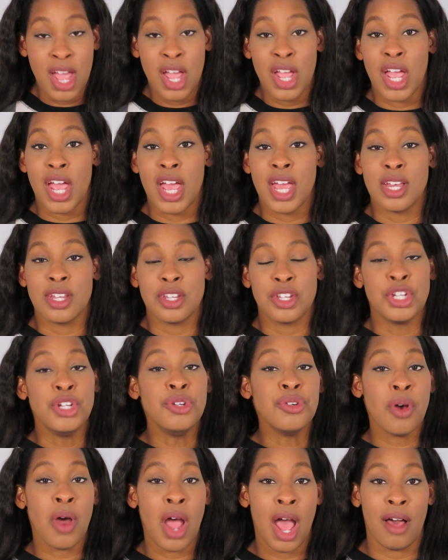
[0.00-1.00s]
And you
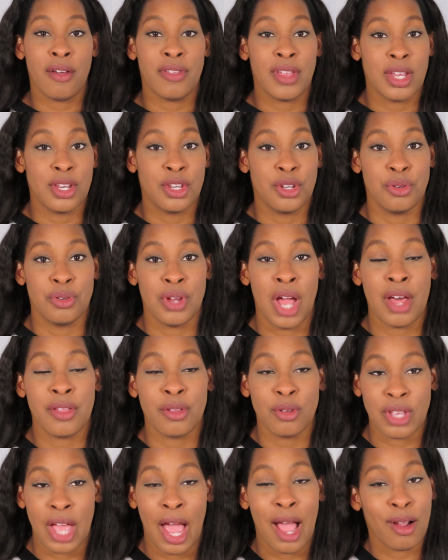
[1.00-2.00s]
know how they do, how
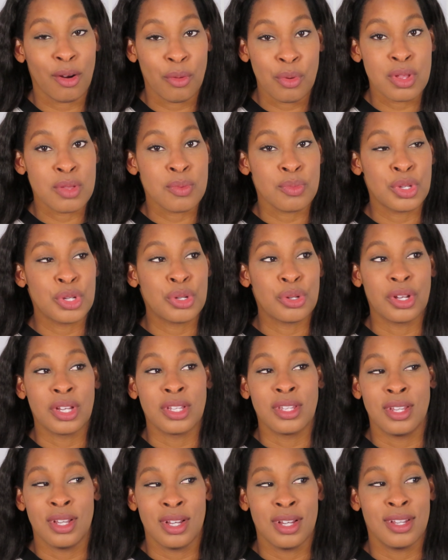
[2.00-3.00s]
those
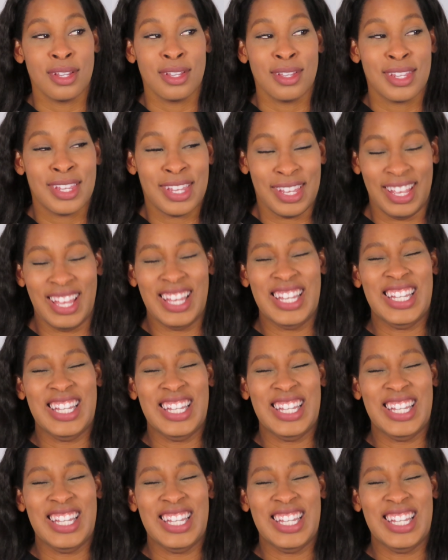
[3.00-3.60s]
algorithms does.